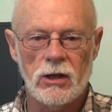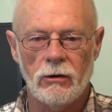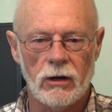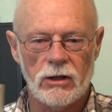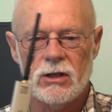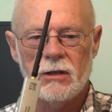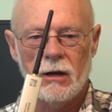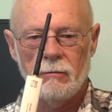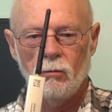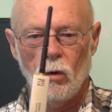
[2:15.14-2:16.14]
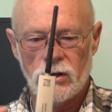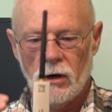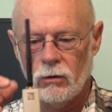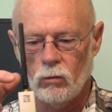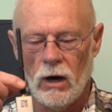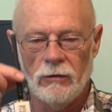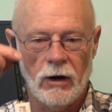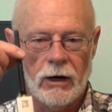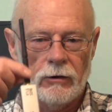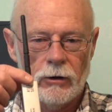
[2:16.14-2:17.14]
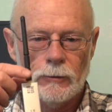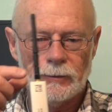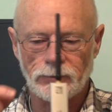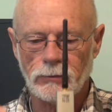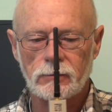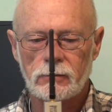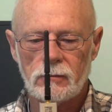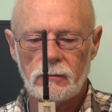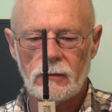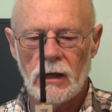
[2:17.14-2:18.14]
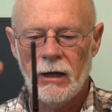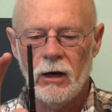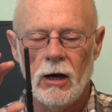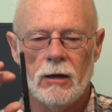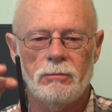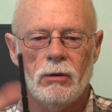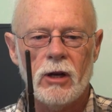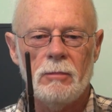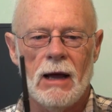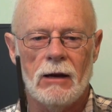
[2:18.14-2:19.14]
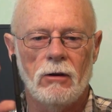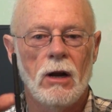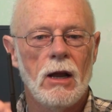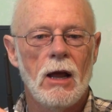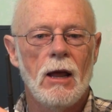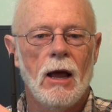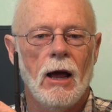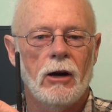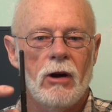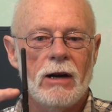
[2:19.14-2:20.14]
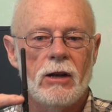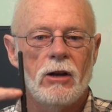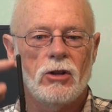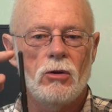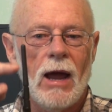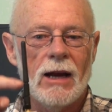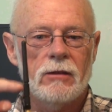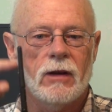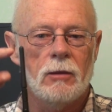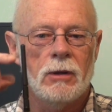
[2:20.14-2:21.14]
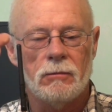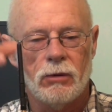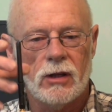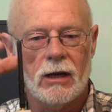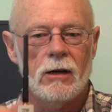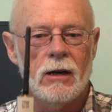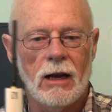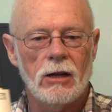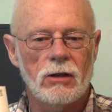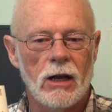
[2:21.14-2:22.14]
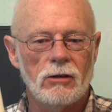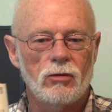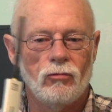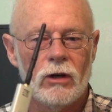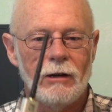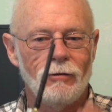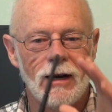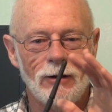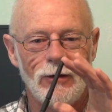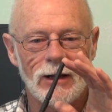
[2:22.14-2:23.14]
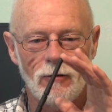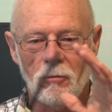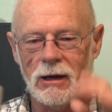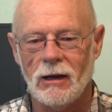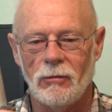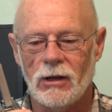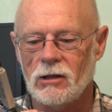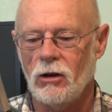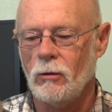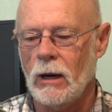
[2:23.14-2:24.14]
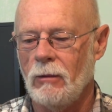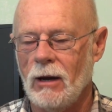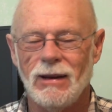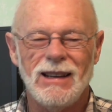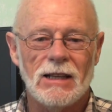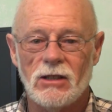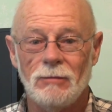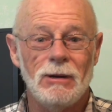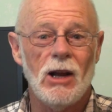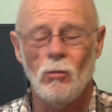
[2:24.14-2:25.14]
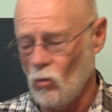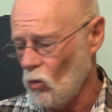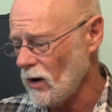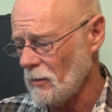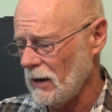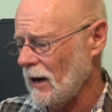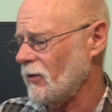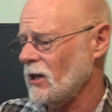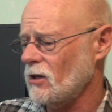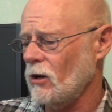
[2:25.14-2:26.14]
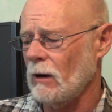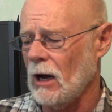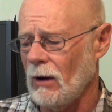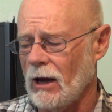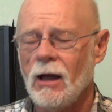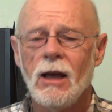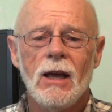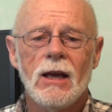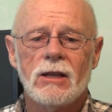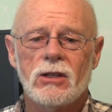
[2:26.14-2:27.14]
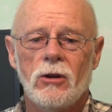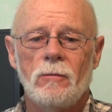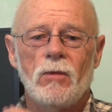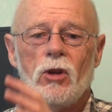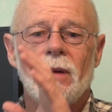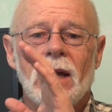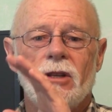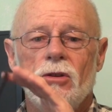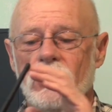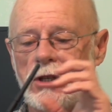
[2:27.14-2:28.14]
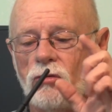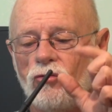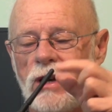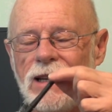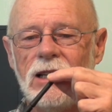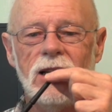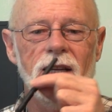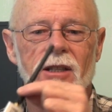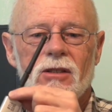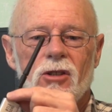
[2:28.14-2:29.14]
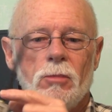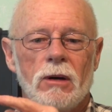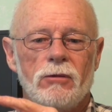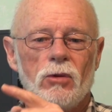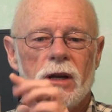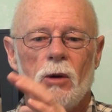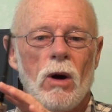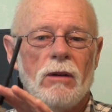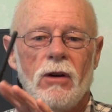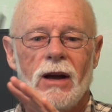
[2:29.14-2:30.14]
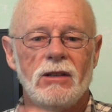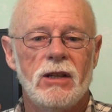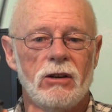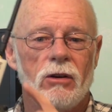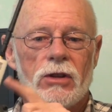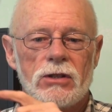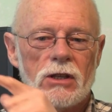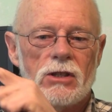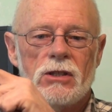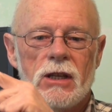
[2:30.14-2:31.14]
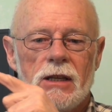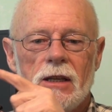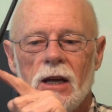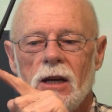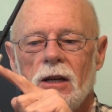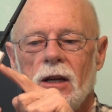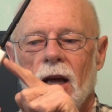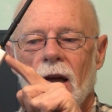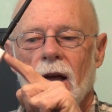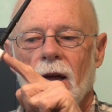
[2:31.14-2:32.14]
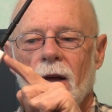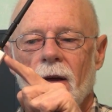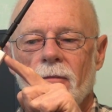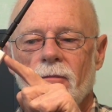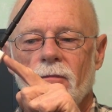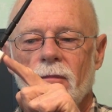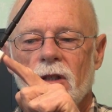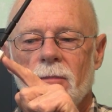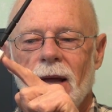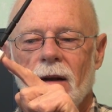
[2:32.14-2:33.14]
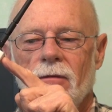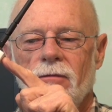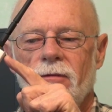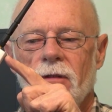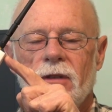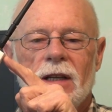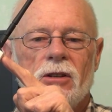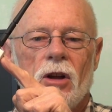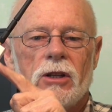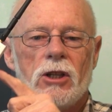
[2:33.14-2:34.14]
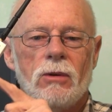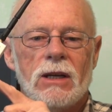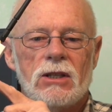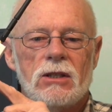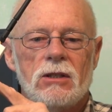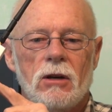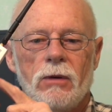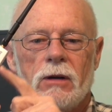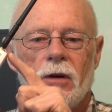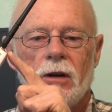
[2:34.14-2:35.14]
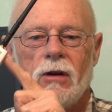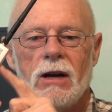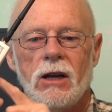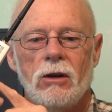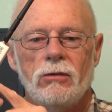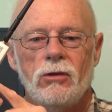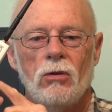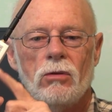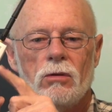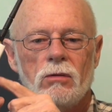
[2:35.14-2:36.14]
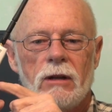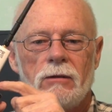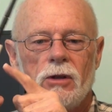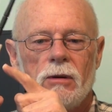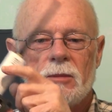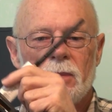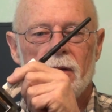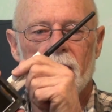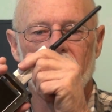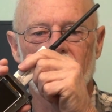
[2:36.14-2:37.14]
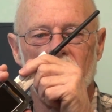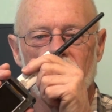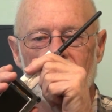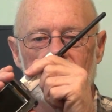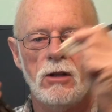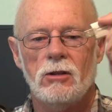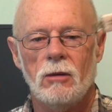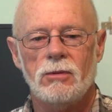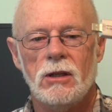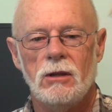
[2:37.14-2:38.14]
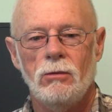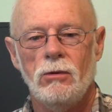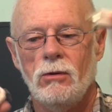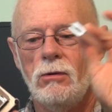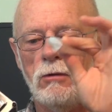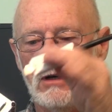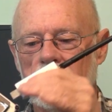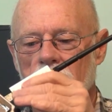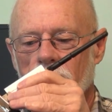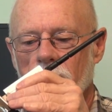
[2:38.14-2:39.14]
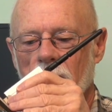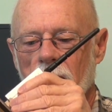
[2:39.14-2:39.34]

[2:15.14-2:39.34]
aerial. This was an old Wi-Fi aerial, and I pulled it apart, created a new active element, put that in, and it's really, really effective at picking up things a long way away. But as I say, we don't want to pick up things a long way away. So you'll be able to use just a regular 2.4 gig Wi-Fi antenna on this. This is the it's about a $15 US software-defined radio dongle USB thing, just plugs in the top. See, woohoo, really simple.